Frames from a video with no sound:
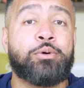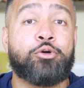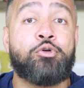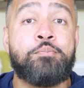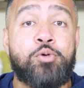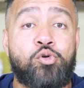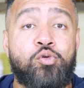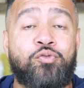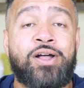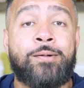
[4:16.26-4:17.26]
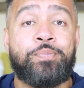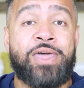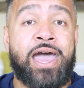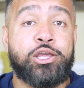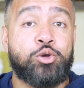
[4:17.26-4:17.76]
able to remove
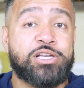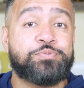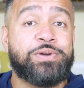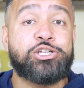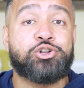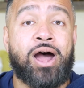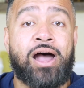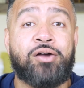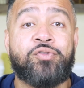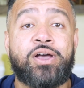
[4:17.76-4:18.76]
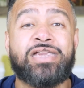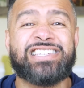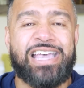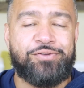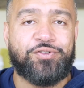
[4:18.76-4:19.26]
that USB drive
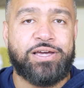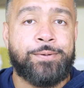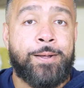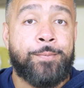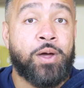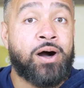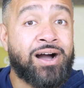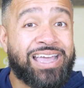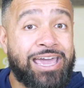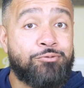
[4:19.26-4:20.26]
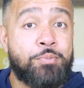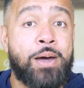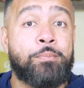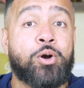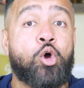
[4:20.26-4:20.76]
safely. Uh, again,
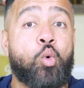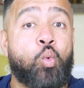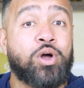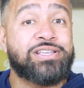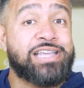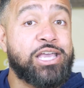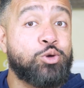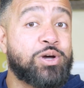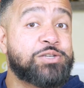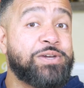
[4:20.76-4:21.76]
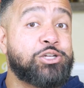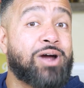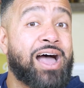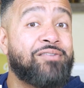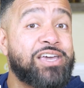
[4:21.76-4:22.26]
remember, once that USB
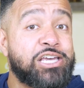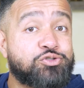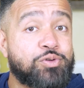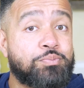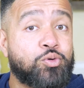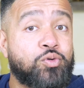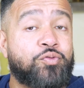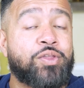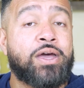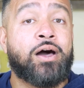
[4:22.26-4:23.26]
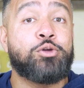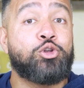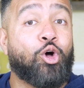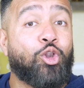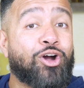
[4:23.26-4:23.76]
drive is removed, you
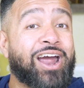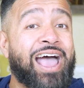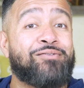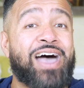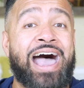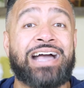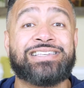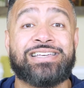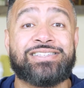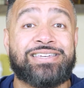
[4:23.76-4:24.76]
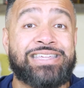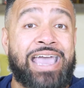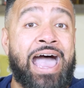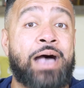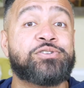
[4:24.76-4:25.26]
no longer have access to the
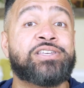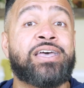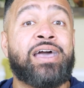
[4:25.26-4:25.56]
apps